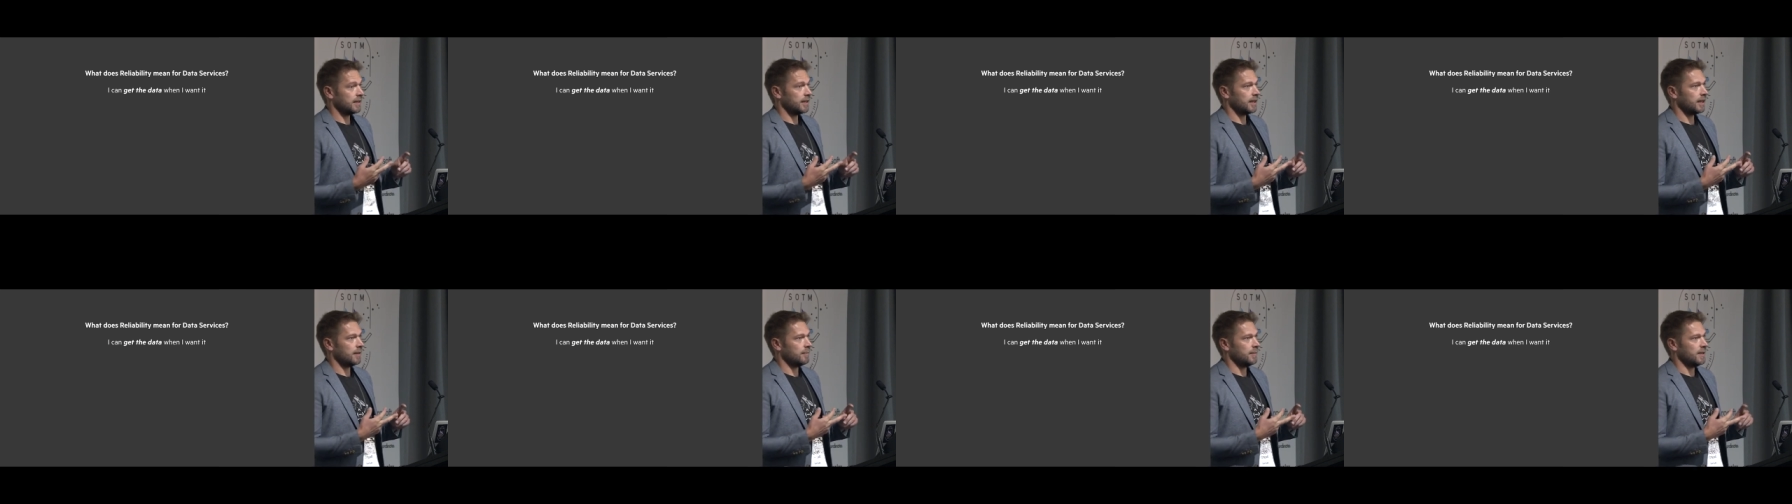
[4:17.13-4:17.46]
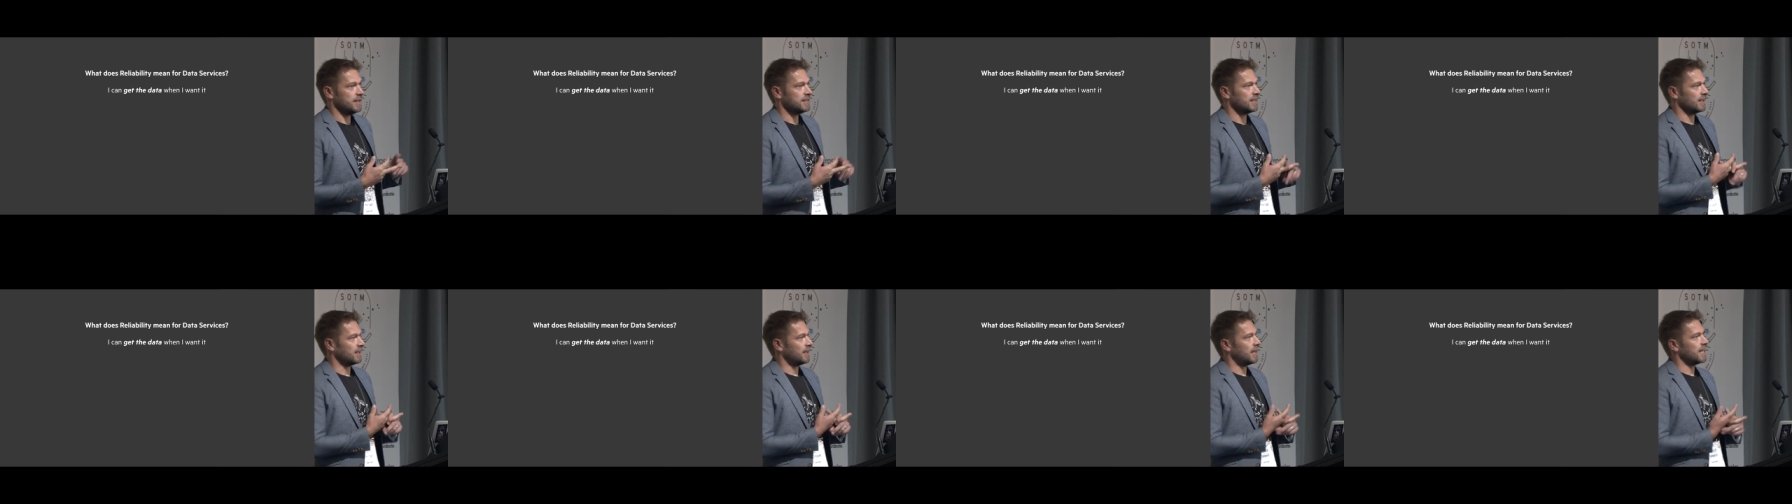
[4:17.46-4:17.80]
Um,
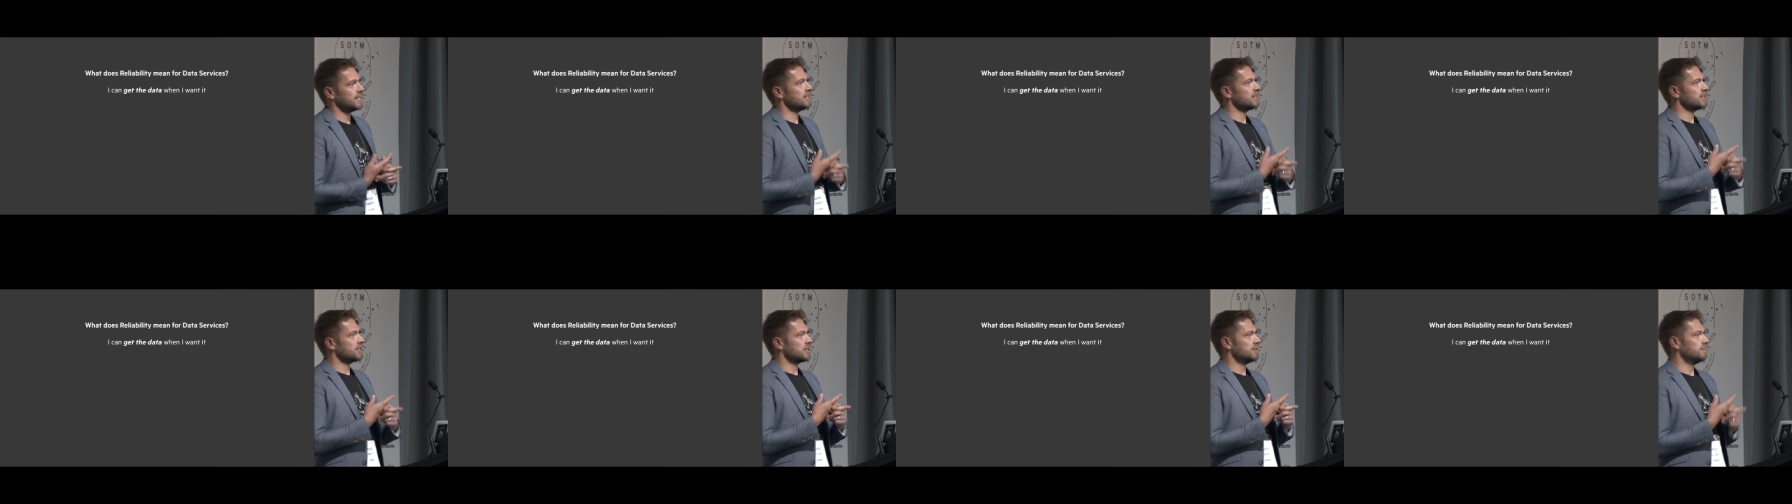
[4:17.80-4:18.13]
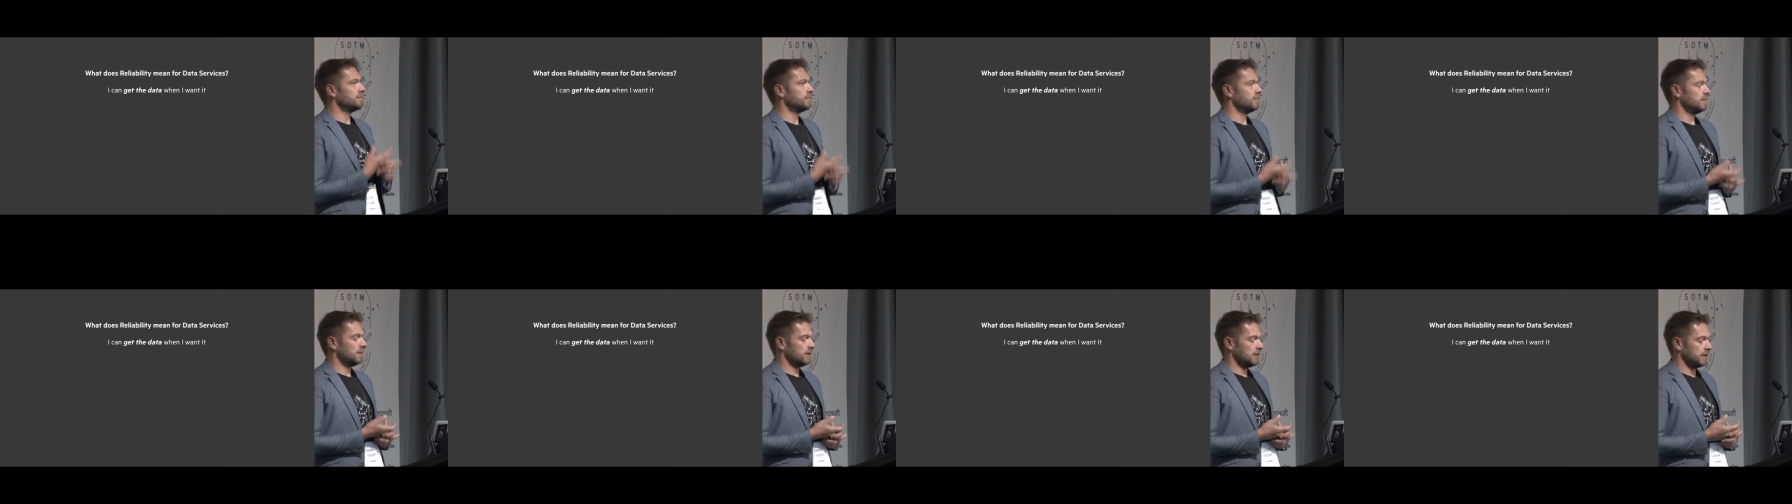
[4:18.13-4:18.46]
is it licensed?
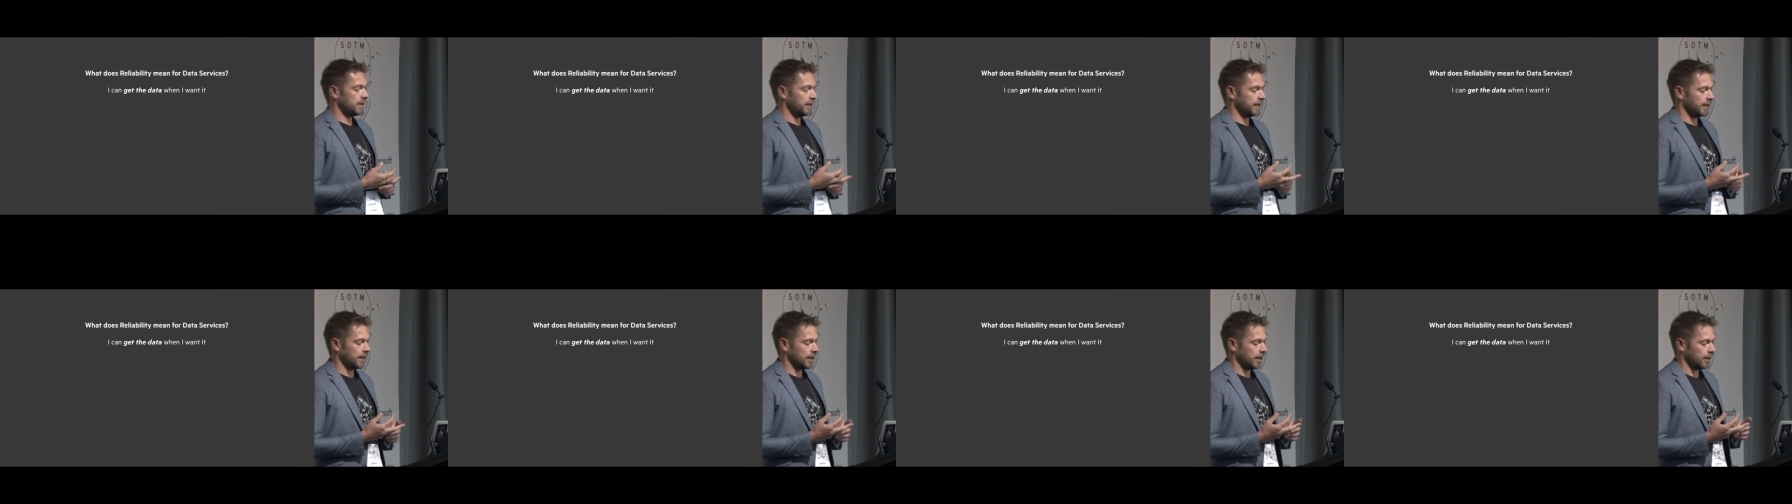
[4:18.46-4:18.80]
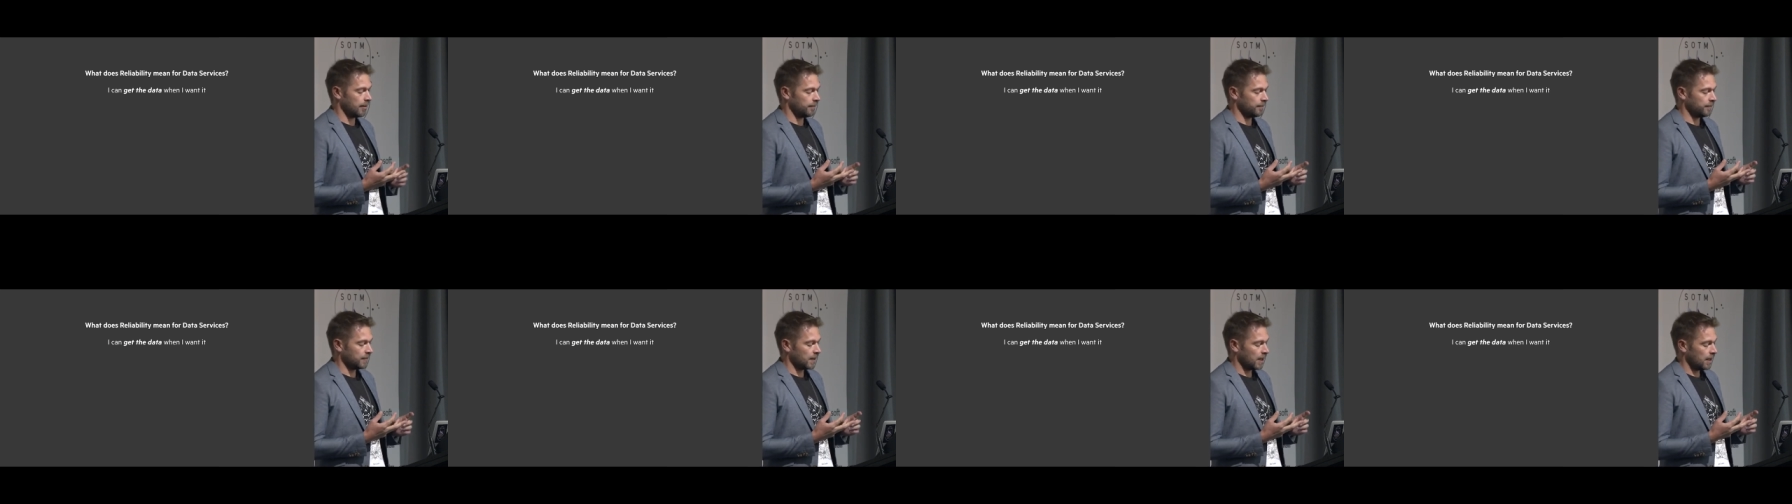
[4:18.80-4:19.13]

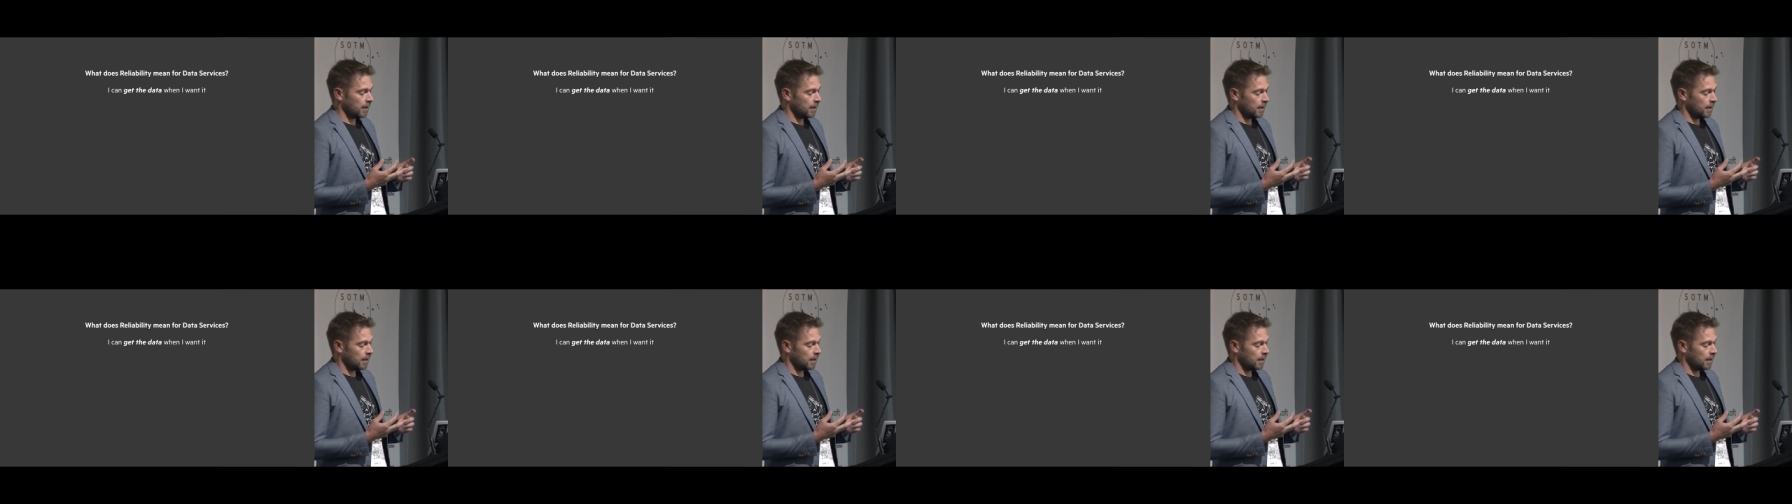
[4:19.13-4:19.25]
Um,